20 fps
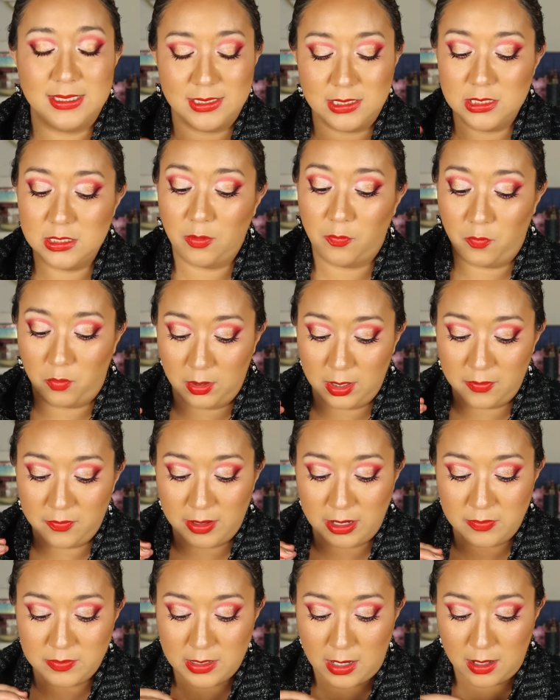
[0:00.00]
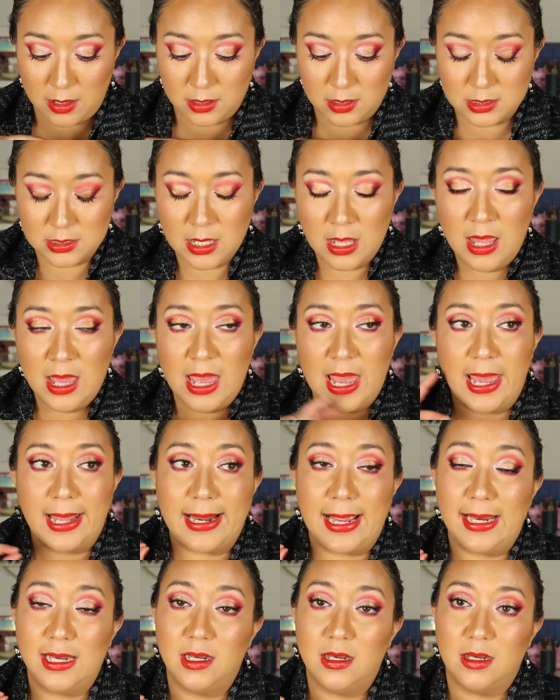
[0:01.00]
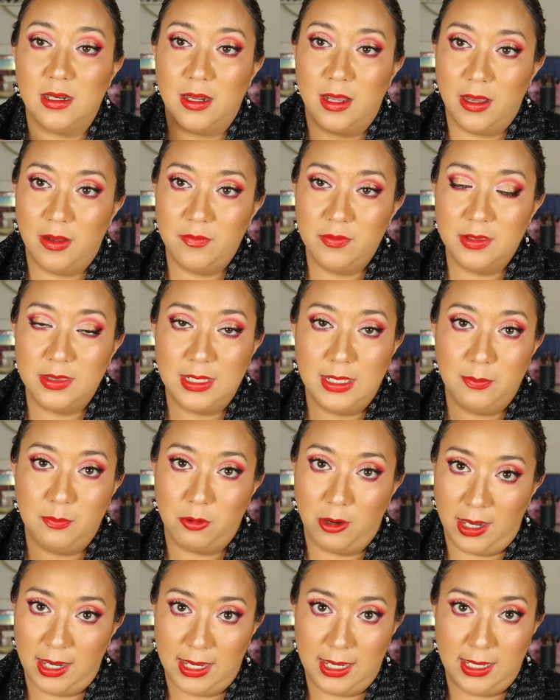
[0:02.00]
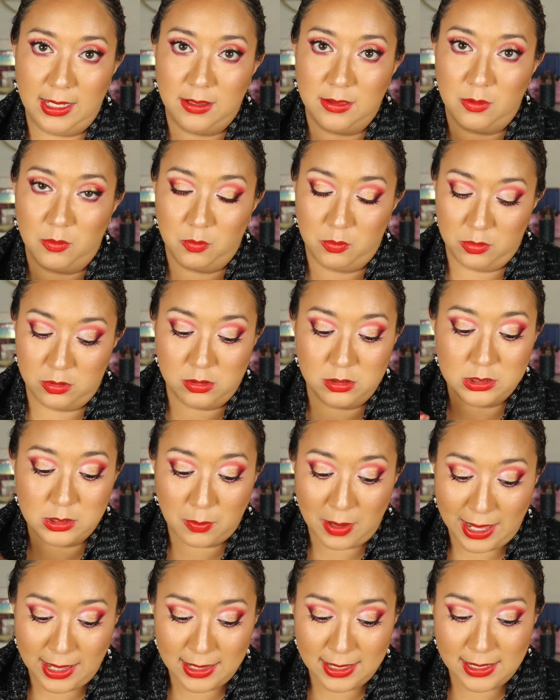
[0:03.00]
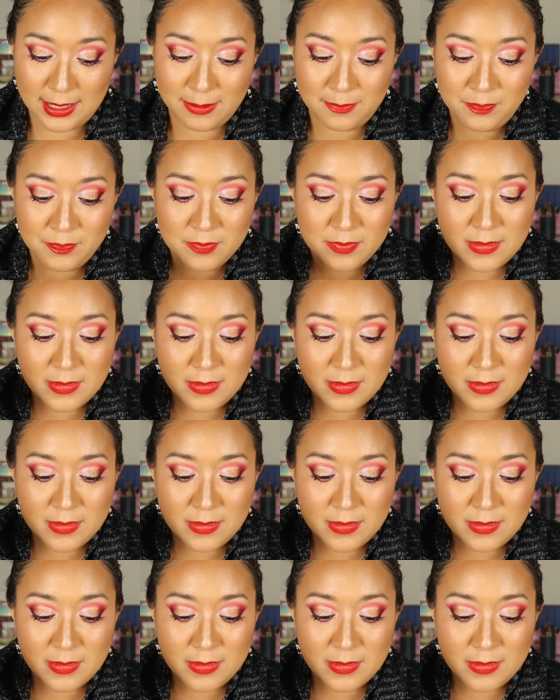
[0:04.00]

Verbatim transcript: This is forty-five dollars, and I love the Breaking the Rules palette.